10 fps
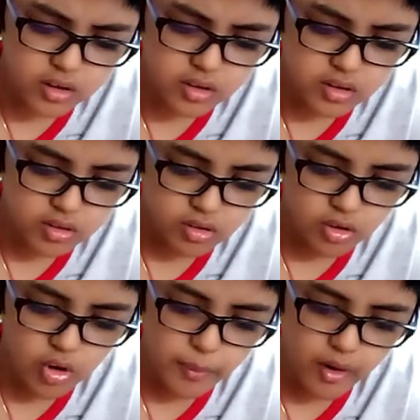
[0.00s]

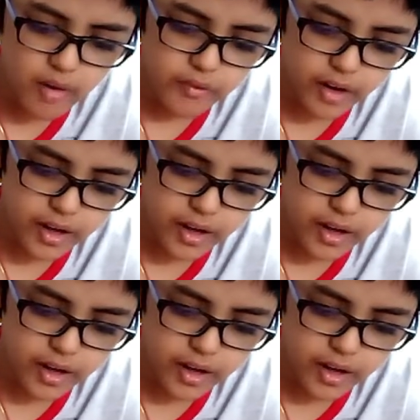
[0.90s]
scoop of ice